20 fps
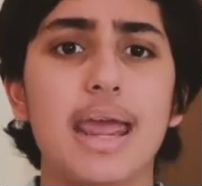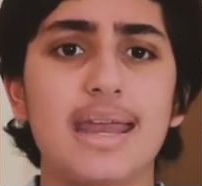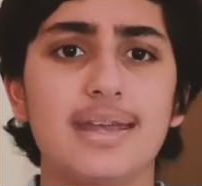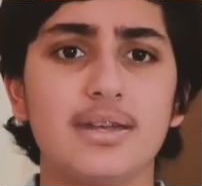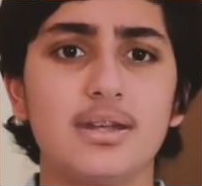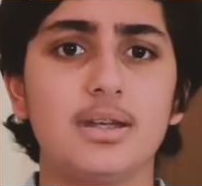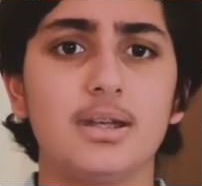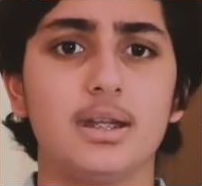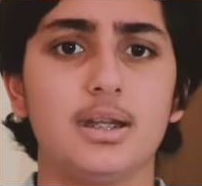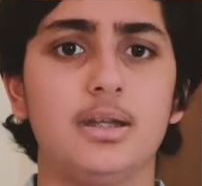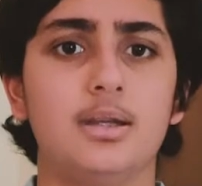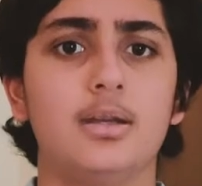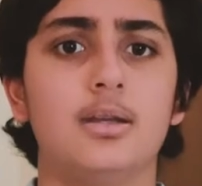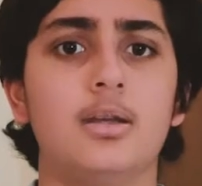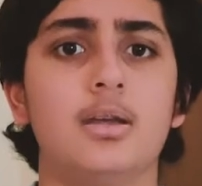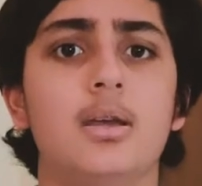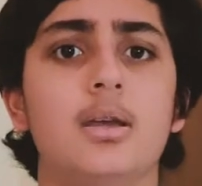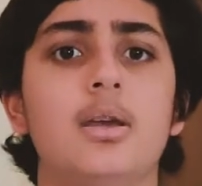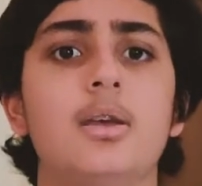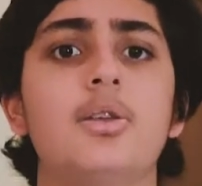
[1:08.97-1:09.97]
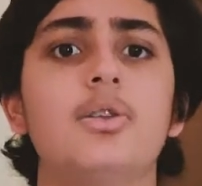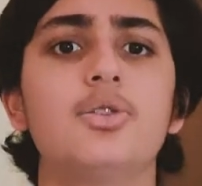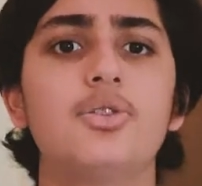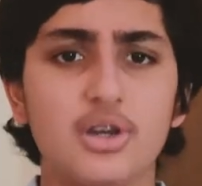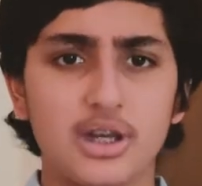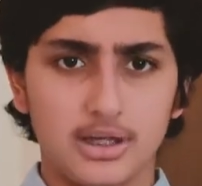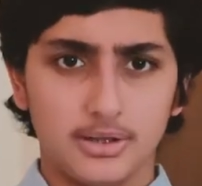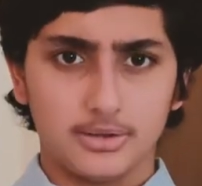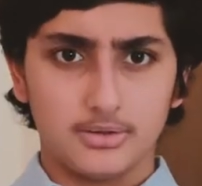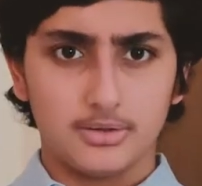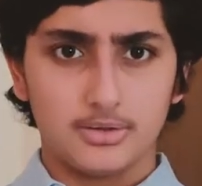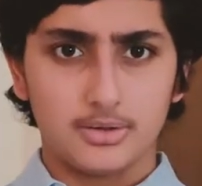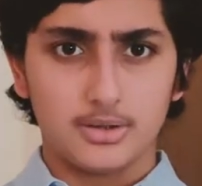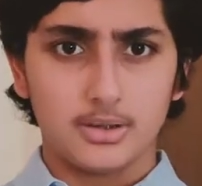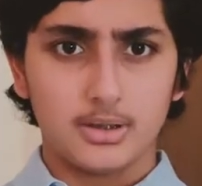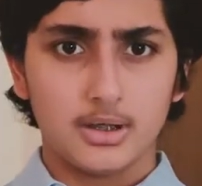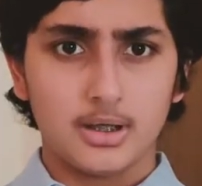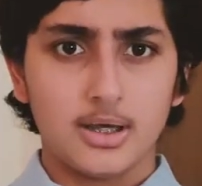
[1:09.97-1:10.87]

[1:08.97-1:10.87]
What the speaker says: entity, strings.